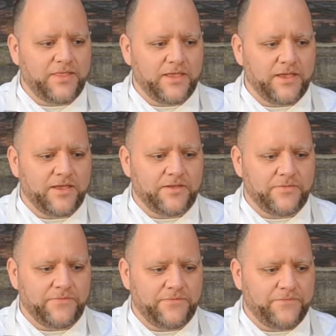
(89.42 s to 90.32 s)

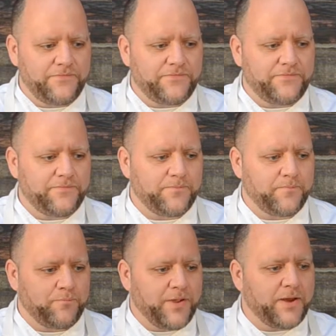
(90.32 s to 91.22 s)
the
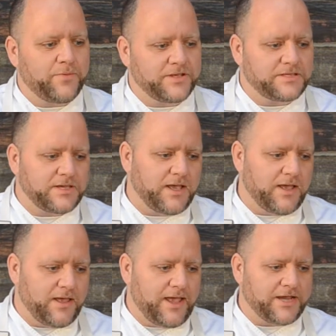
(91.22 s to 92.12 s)
bread was
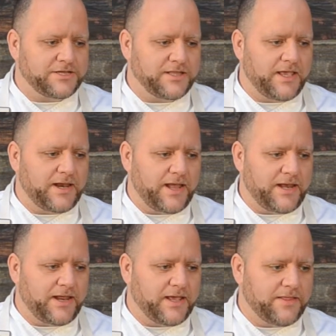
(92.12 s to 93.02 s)
actually an
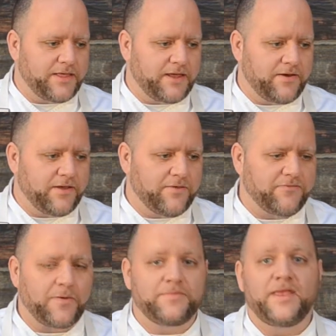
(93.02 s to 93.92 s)
idea that
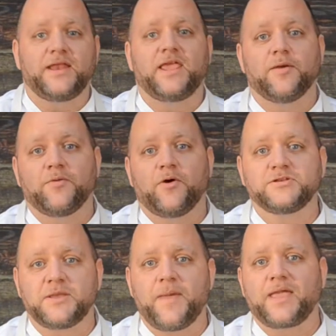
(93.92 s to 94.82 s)
from Dean Kim, our
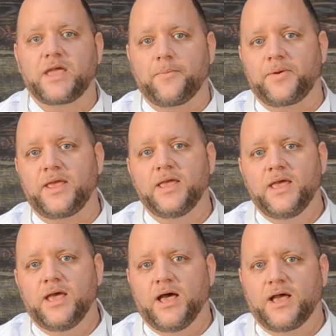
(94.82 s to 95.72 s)
OC Baking Company,
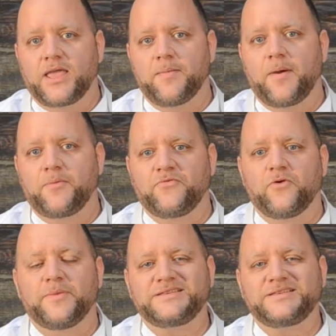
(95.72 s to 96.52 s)
came up with for me.